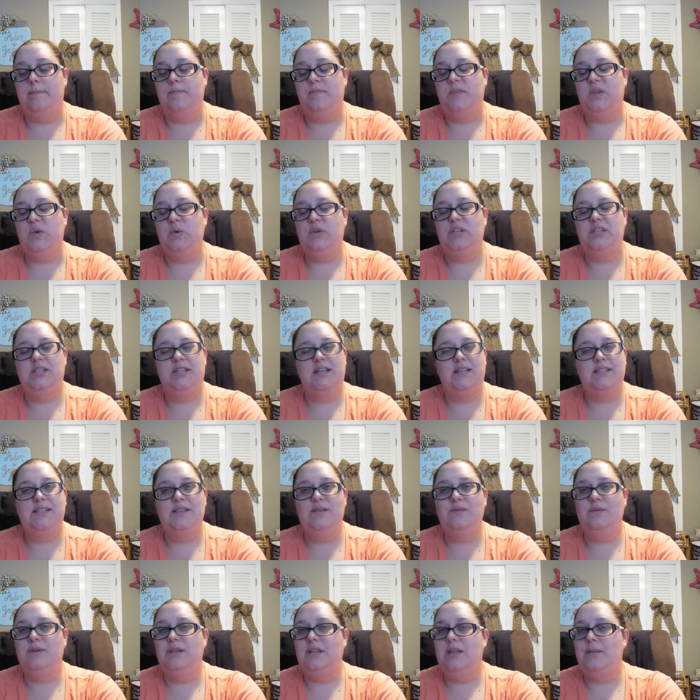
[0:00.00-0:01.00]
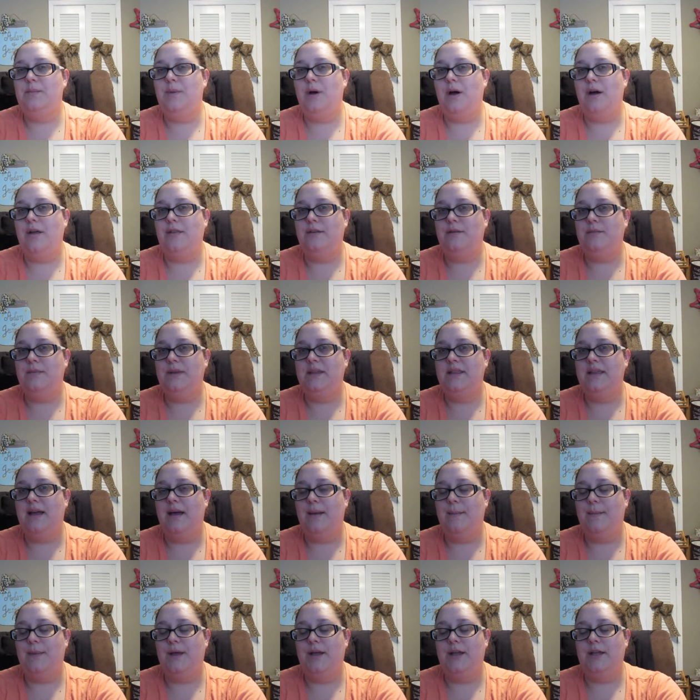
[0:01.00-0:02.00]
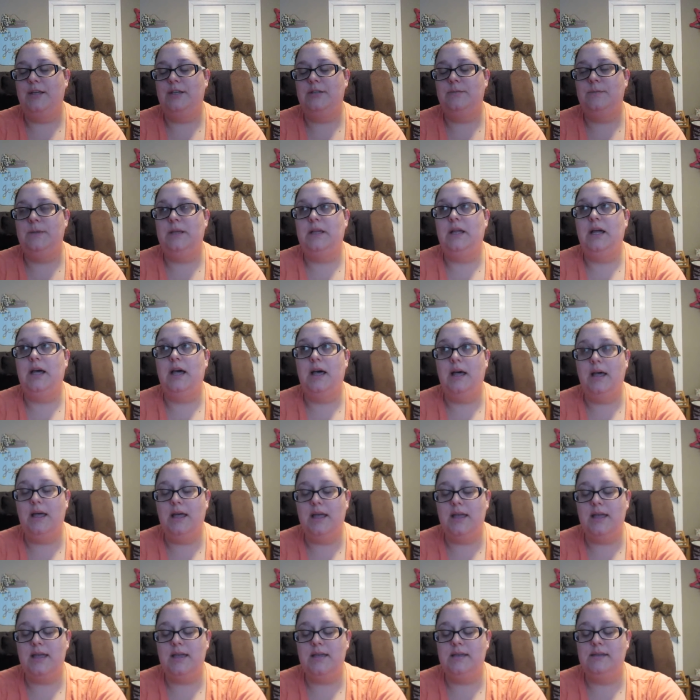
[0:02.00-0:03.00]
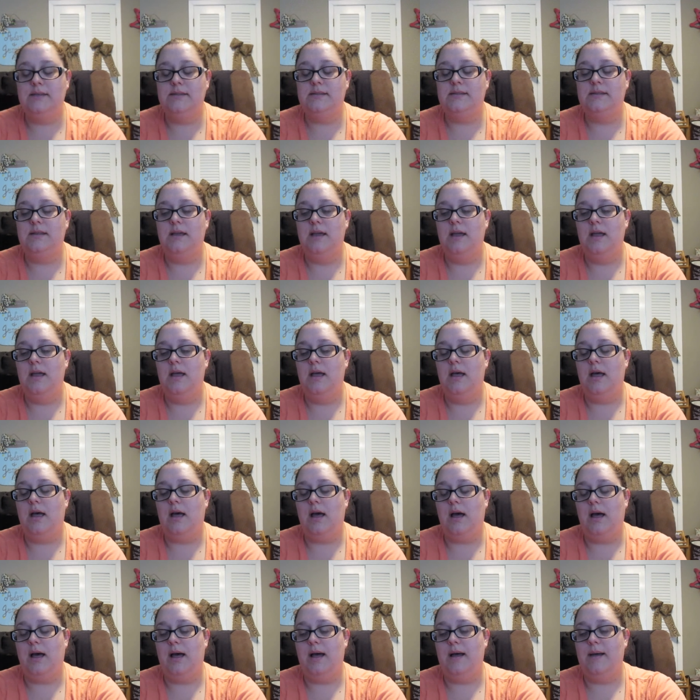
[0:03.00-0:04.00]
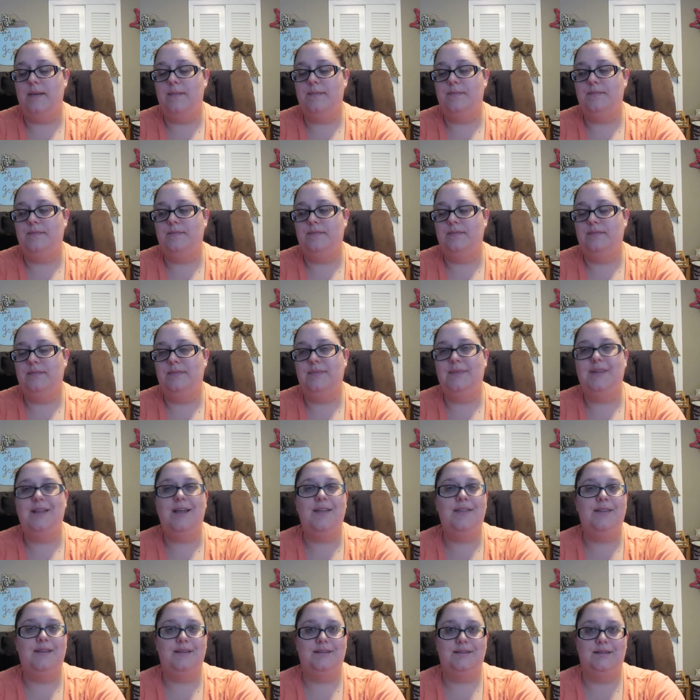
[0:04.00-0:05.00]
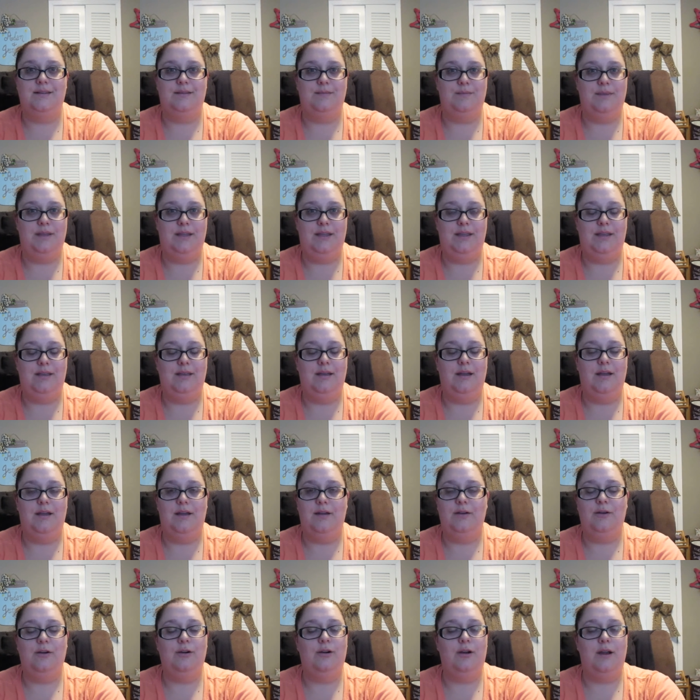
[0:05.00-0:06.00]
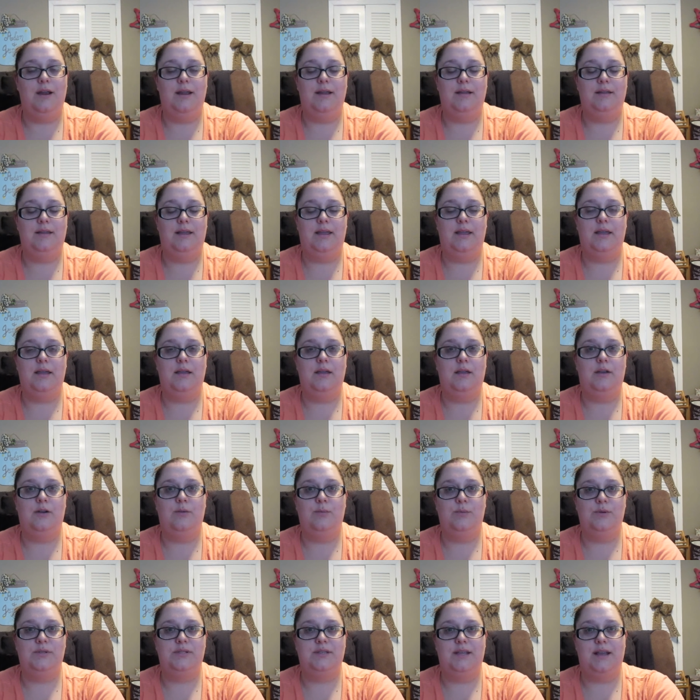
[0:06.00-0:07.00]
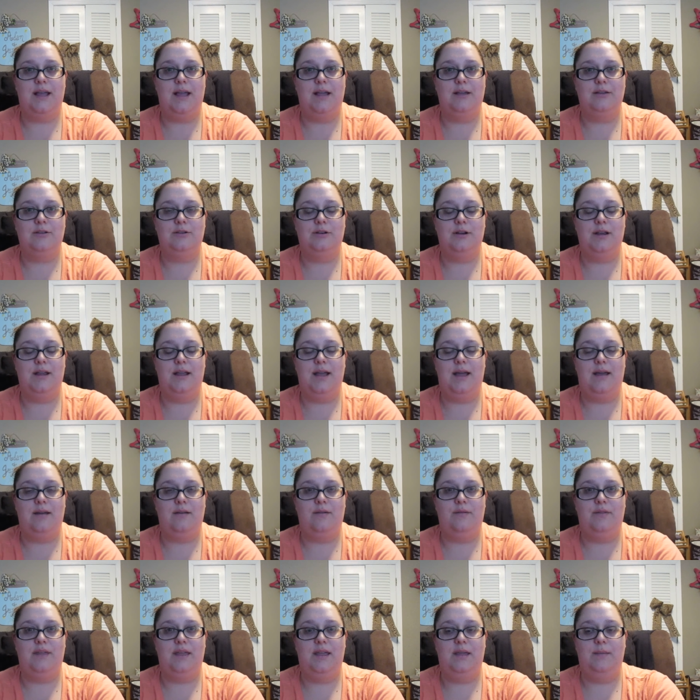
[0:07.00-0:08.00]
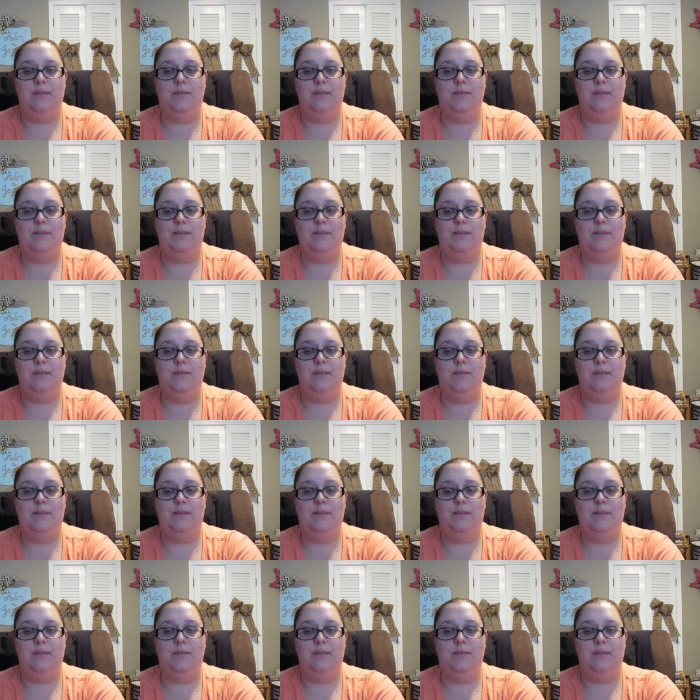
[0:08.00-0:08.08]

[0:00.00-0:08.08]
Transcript: which doesn't really bother me that much, because nothing's going to be great, like 100% accurate, I don't think,